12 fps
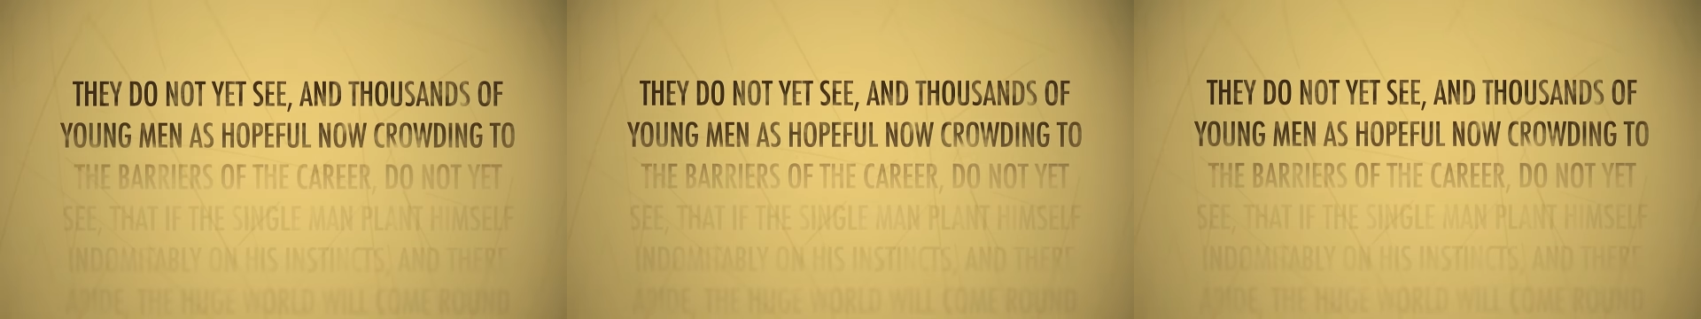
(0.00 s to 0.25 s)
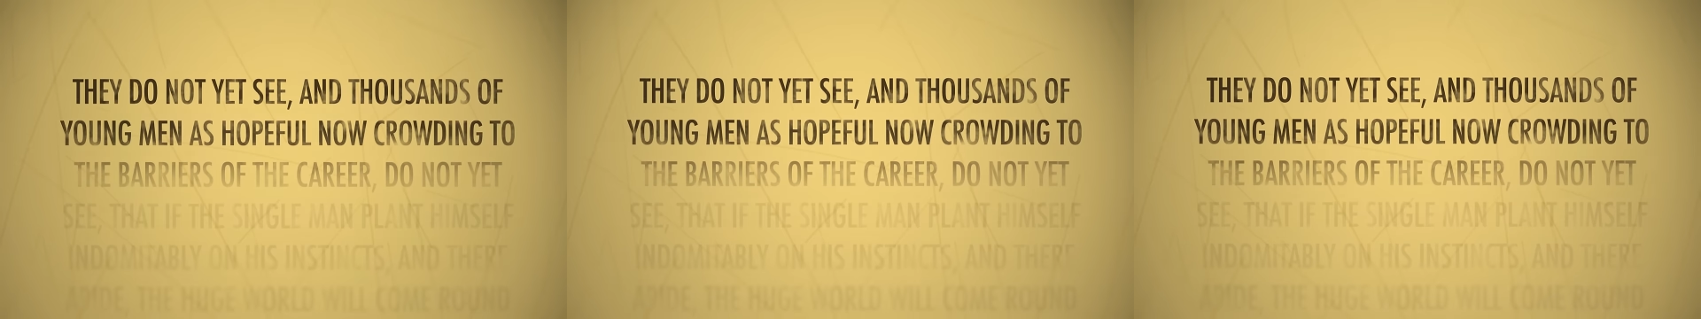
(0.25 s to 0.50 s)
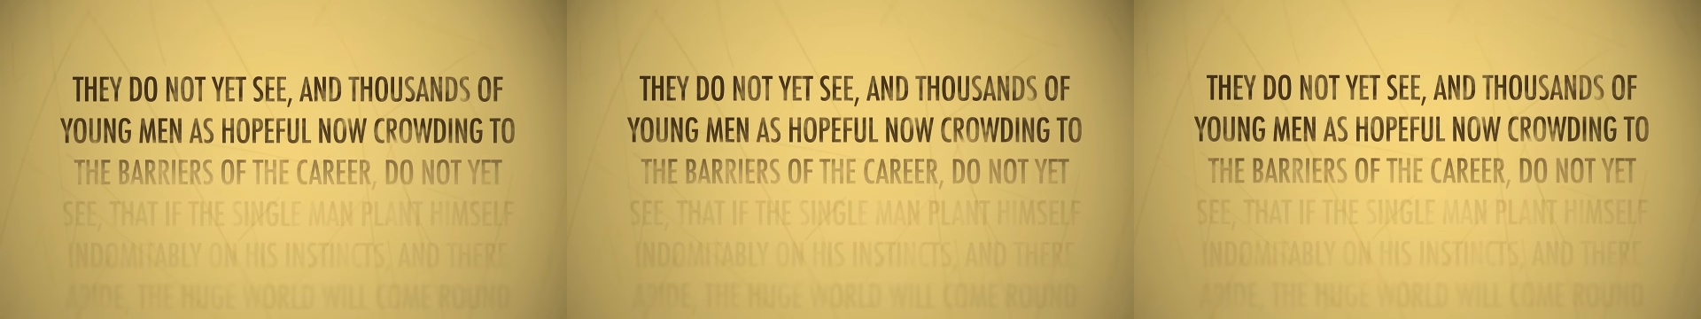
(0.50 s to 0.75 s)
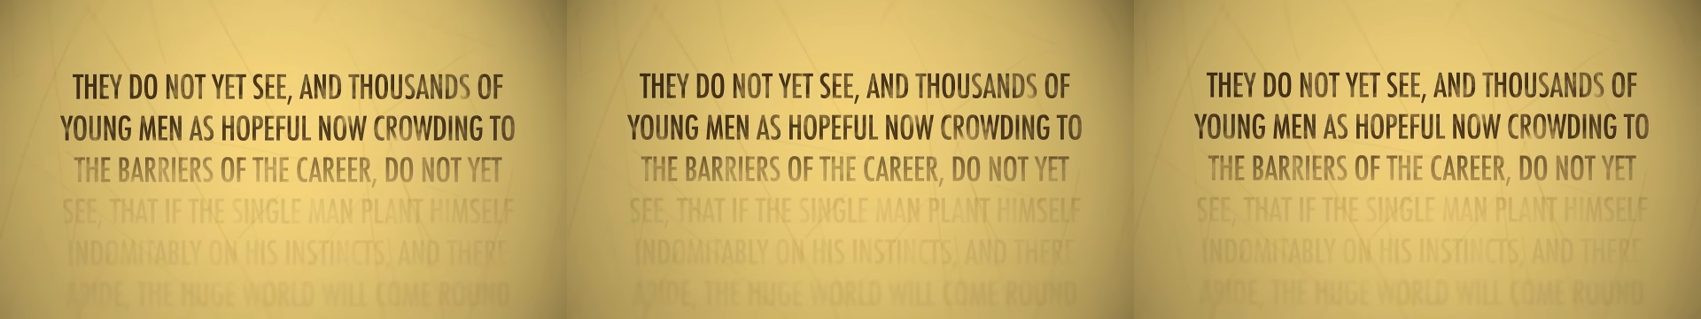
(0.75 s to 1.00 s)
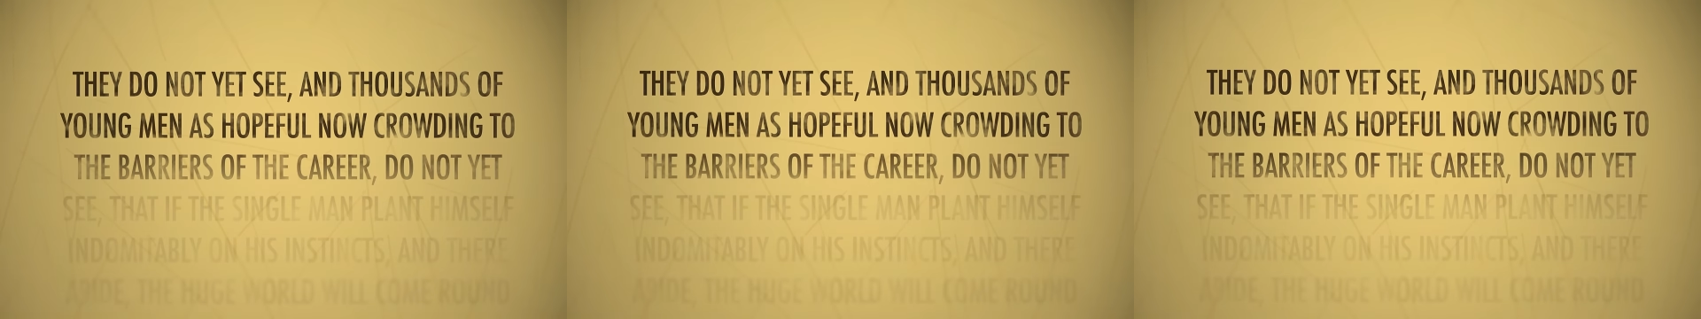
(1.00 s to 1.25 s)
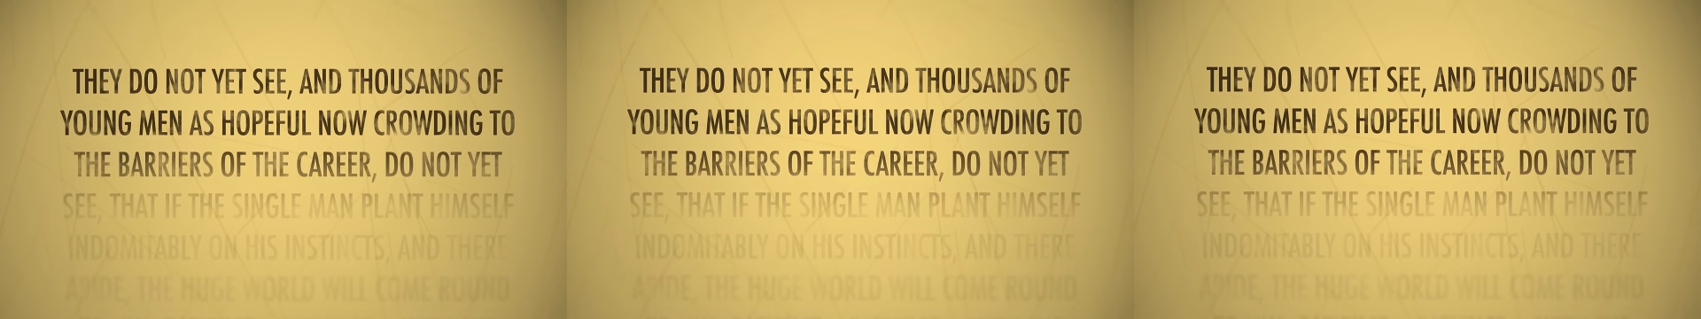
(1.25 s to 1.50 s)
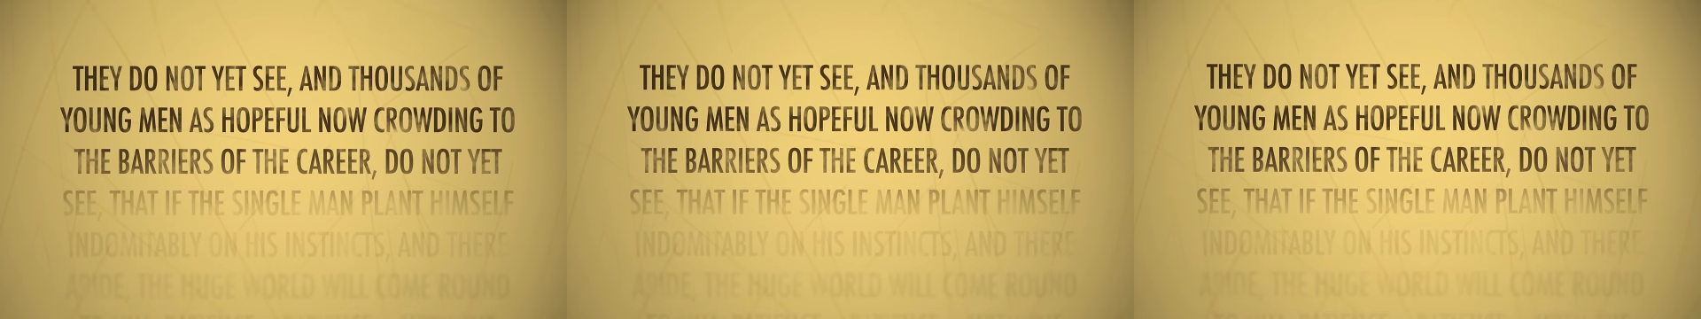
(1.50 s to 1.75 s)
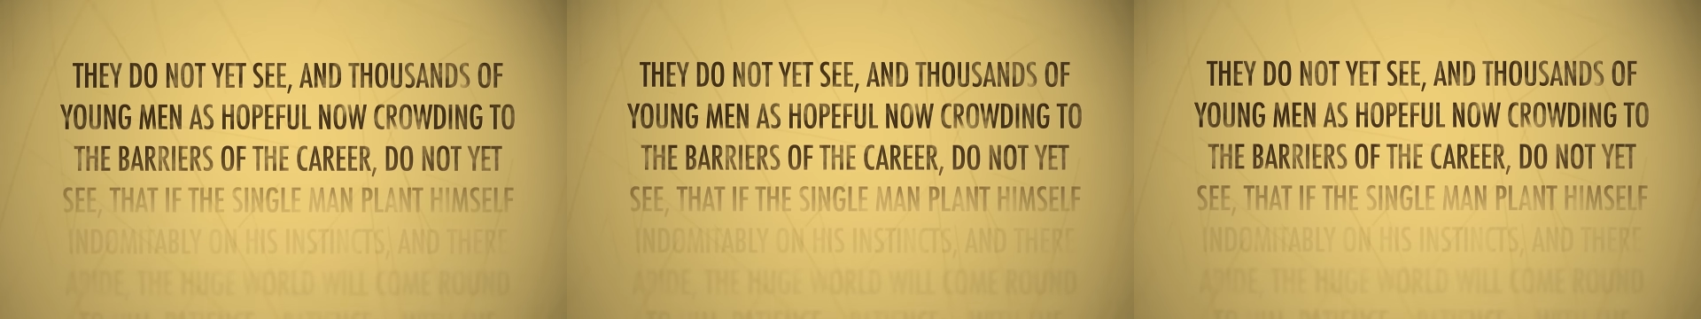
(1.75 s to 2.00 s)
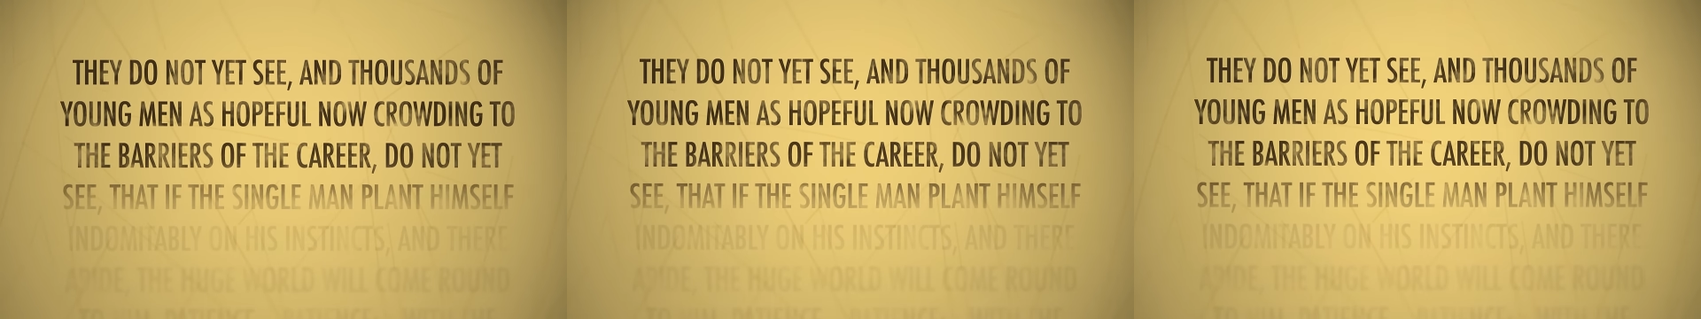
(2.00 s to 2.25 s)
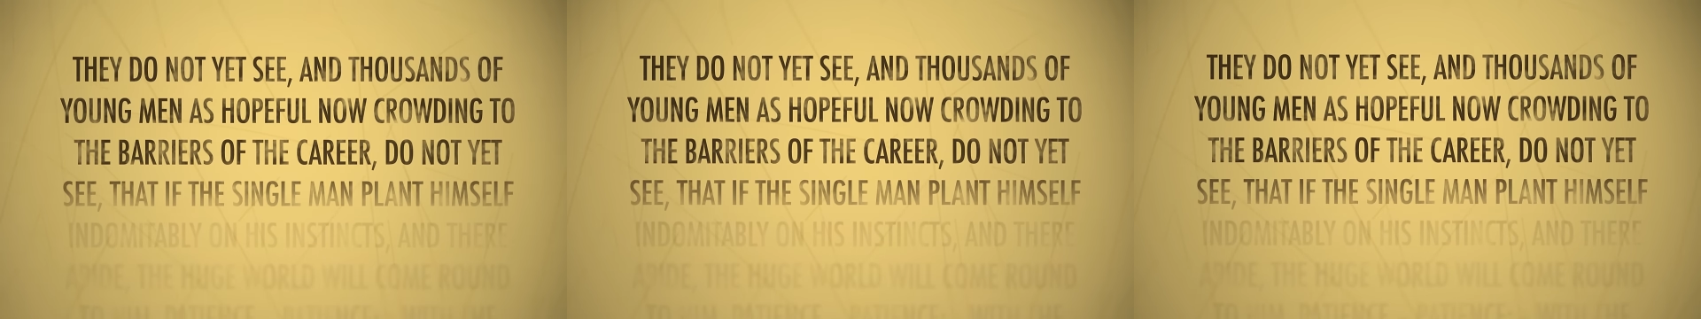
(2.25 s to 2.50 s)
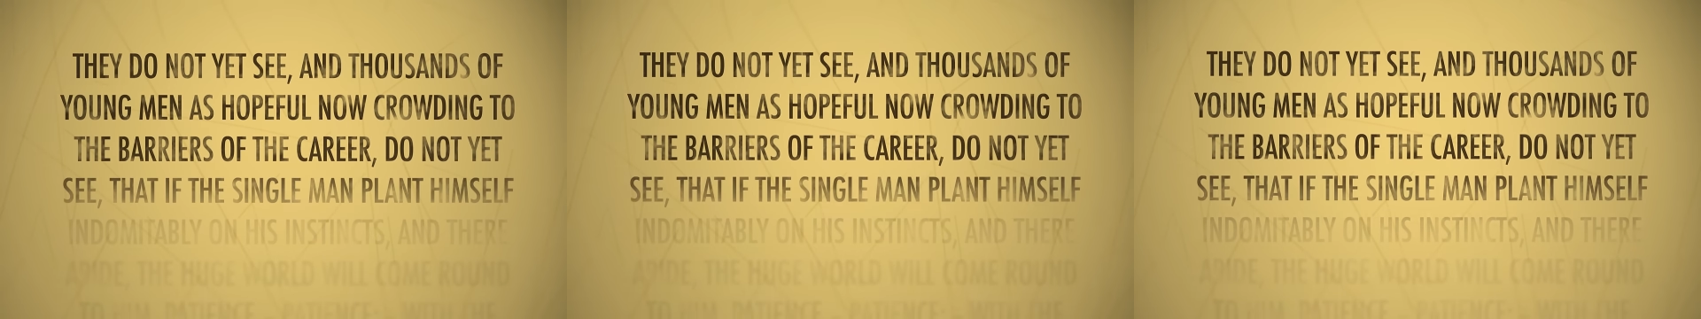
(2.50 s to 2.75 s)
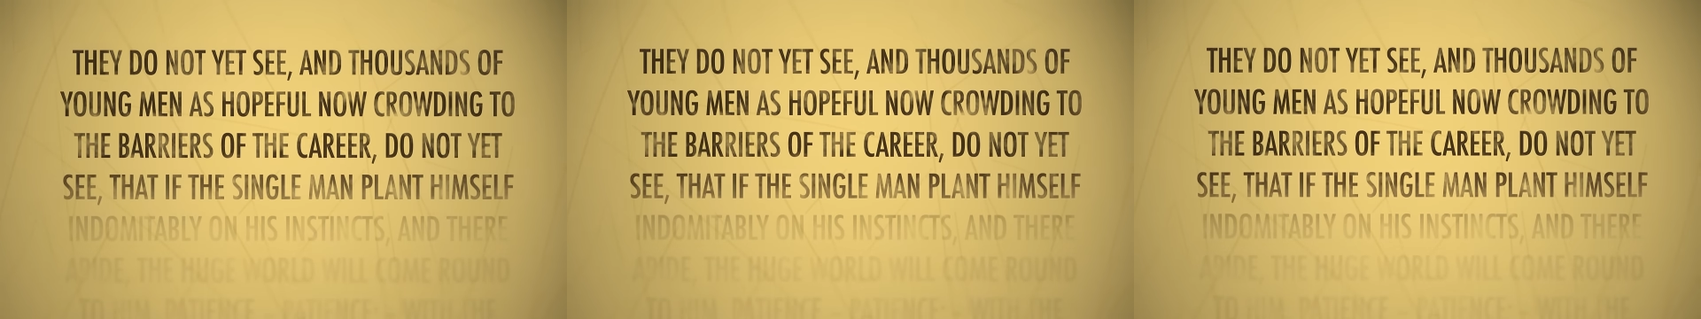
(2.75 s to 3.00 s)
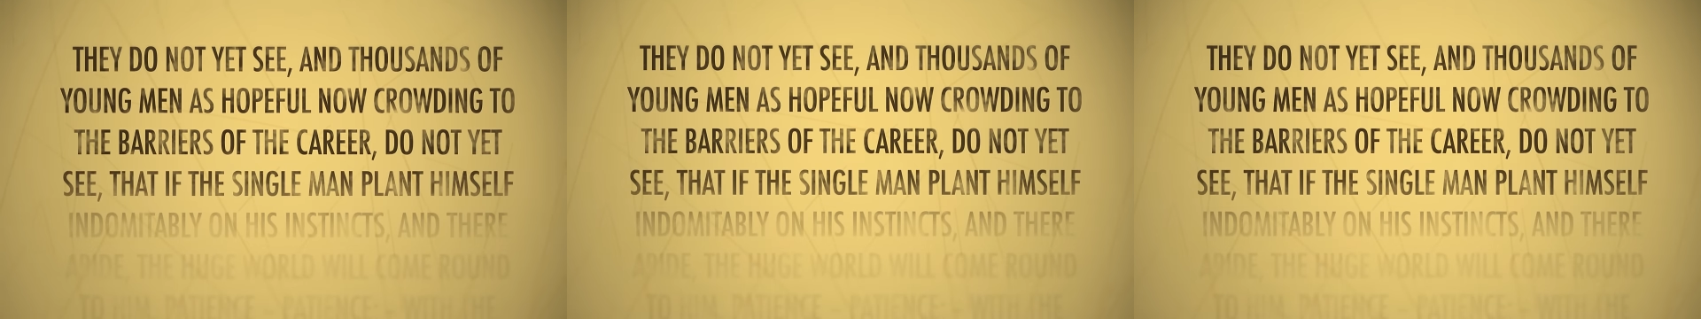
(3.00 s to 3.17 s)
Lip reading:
[unreadable: no face in view]